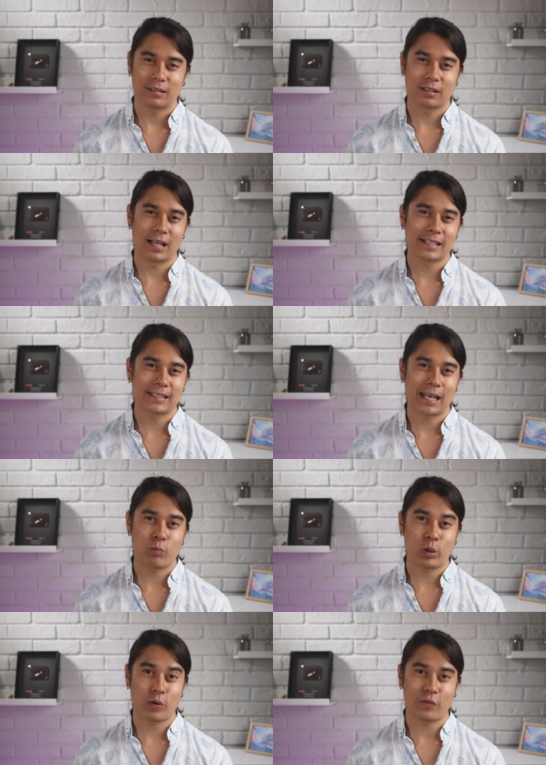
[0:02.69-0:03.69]
The last
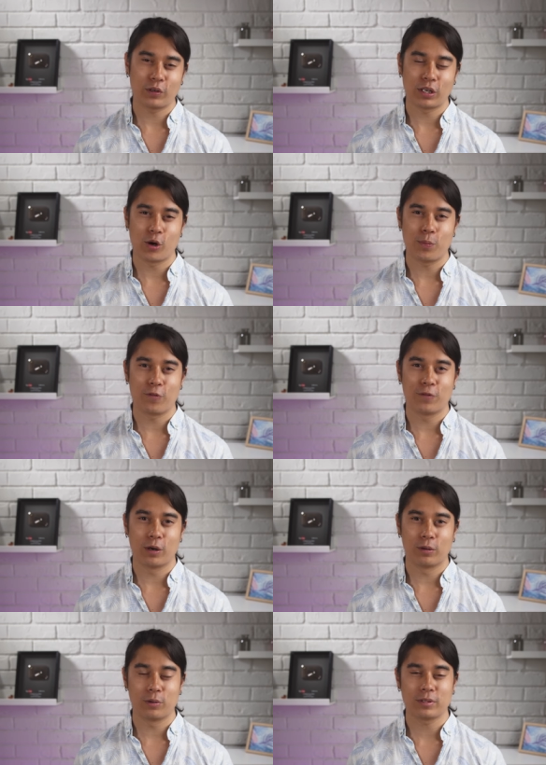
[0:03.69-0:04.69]
time we reviewed an Oppo
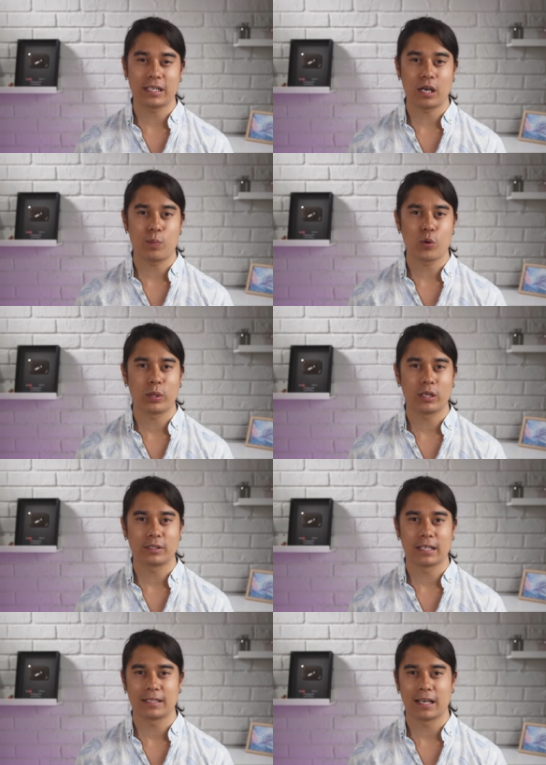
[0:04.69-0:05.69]
phone, it was the Oppo Reno
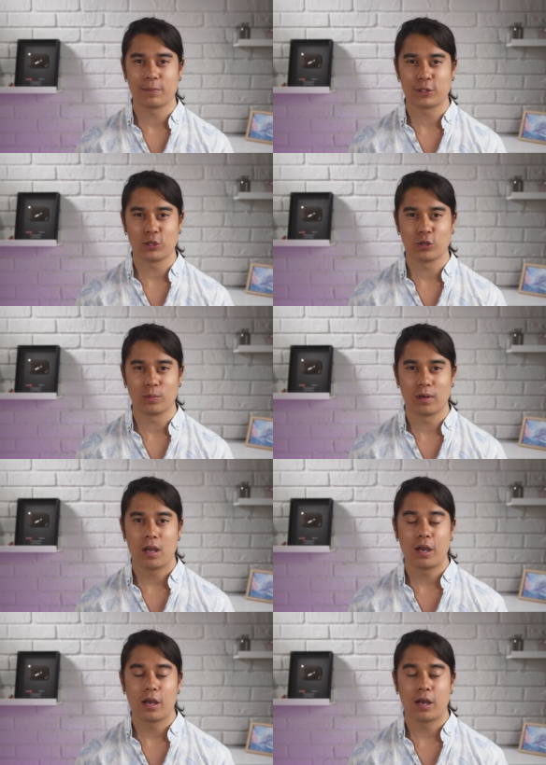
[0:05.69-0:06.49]
10x Zoom,